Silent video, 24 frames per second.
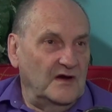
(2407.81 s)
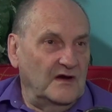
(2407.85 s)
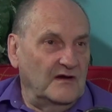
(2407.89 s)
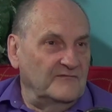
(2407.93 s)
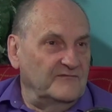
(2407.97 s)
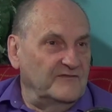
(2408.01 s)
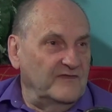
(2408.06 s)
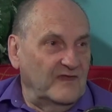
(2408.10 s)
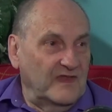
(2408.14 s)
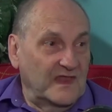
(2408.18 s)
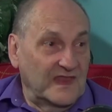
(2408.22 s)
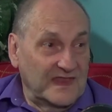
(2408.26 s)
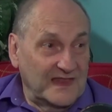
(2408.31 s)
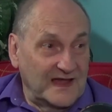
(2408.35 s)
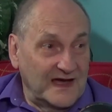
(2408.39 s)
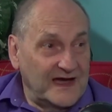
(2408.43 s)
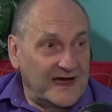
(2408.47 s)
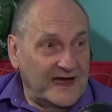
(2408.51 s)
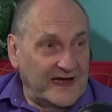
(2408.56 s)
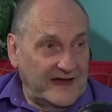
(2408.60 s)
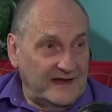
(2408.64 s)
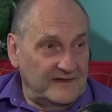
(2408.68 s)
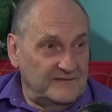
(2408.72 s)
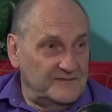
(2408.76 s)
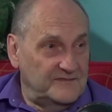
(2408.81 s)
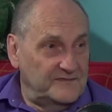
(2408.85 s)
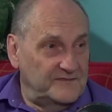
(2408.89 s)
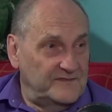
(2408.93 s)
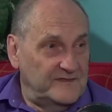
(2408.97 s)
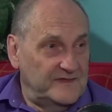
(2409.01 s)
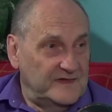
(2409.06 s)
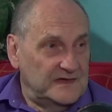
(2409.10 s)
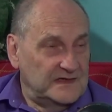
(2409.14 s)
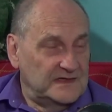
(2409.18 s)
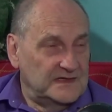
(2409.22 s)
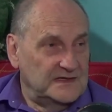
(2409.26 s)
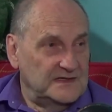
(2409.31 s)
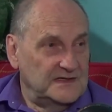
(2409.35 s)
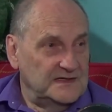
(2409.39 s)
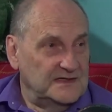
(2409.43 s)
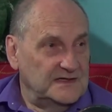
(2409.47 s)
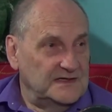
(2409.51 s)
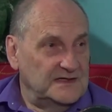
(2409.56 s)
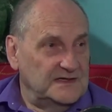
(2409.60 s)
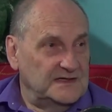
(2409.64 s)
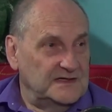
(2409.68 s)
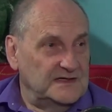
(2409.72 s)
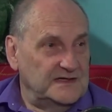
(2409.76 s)
of life
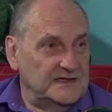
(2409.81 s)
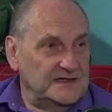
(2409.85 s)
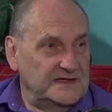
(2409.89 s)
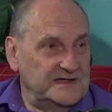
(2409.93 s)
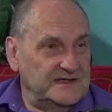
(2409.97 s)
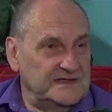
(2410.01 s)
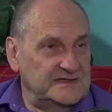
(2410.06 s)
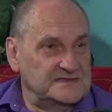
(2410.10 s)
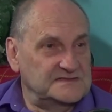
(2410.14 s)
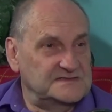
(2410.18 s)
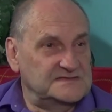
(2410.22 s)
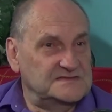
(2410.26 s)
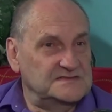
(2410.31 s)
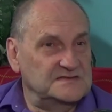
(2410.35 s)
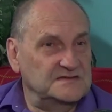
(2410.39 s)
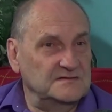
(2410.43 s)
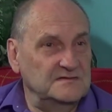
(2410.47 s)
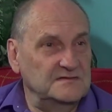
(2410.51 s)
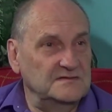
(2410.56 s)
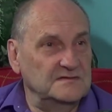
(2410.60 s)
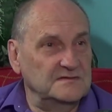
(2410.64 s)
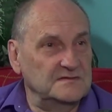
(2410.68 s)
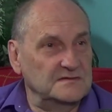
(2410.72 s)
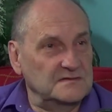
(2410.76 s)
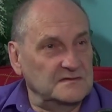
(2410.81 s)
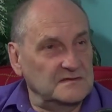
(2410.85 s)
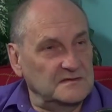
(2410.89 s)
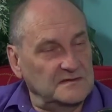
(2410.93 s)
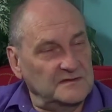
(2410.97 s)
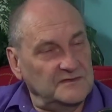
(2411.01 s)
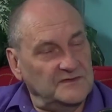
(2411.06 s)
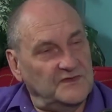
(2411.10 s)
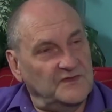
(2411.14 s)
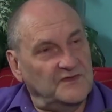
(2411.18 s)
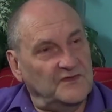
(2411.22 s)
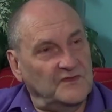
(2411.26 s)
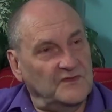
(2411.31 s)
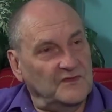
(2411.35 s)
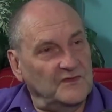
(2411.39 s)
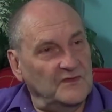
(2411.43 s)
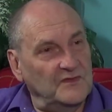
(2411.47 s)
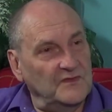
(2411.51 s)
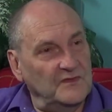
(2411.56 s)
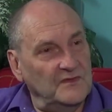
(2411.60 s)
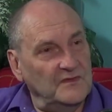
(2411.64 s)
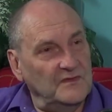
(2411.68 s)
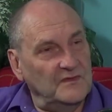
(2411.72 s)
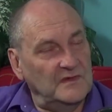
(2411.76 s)
is to learn
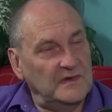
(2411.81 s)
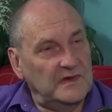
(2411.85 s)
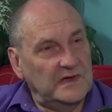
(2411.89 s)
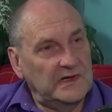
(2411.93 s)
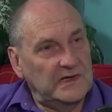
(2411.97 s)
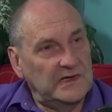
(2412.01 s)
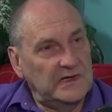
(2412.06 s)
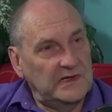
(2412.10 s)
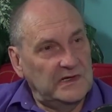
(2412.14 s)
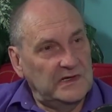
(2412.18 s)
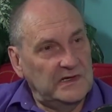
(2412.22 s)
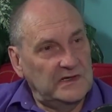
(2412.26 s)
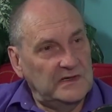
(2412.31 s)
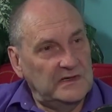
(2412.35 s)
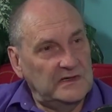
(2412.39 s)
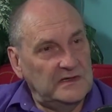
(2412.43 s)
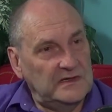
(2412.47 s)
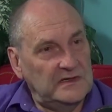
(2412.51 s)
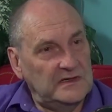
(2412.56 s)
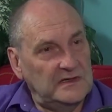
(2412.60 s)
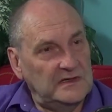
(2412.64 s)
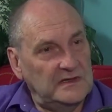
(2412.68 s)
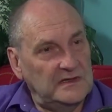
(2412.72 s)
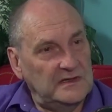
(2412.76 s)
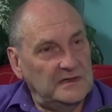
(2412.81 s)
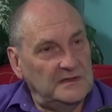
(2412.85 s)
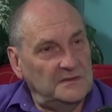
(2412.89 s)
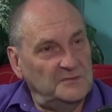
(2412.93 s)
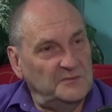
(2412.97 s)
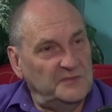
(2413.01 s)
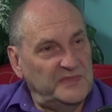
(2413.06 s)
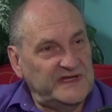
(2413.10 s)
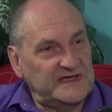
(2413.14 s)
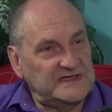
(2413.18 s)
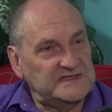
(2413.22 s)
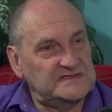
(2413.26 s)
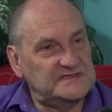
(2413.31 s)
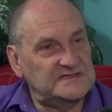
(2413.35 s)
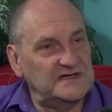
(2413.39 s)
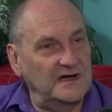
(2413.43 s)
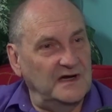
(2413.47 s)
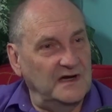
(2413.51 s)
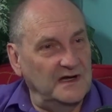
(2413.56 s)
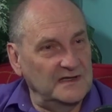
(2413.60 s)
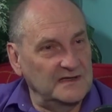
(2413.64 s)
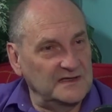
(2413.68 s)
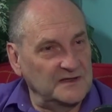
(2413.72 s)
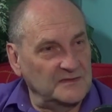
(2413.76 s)
to be
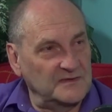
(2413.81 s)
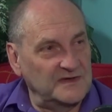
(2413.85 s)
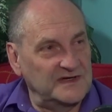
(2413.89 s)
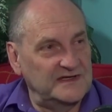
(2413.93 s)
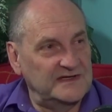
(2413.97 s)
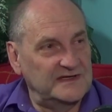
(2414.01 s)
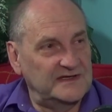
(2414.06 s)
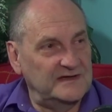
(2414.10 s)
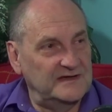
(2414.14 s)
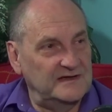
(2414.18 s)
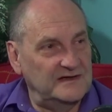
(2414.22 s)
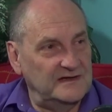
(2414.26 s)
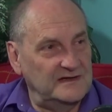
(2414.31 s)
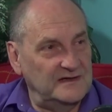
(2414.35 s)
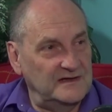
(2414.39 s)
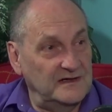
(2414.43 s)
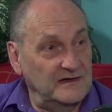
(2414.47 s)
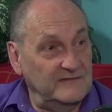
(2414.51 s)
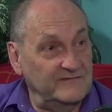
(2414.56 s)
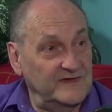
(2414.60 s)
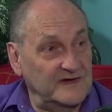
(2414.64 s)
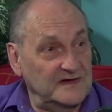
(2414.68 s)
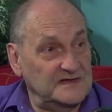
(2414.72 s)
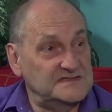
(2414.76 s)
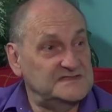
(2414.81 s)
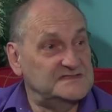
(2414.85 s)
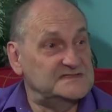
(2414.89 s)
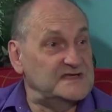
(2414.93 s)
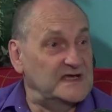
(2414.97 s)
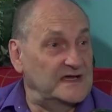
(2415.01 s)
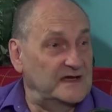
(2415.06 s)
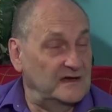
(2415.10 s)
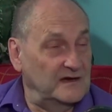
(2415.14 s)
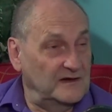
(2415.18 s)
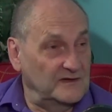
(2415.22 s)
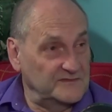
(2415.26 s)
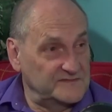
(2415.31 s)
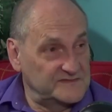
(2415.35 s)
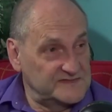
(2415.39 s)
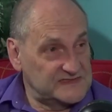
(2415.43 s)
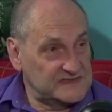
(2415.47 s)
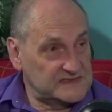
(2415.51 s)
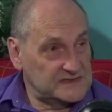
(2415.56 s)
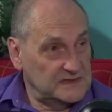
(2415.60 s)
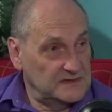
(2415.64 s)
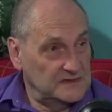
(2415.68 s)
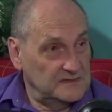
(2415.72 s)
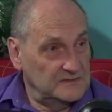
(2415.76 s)
tolerant of
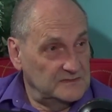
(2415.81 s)
ourselves.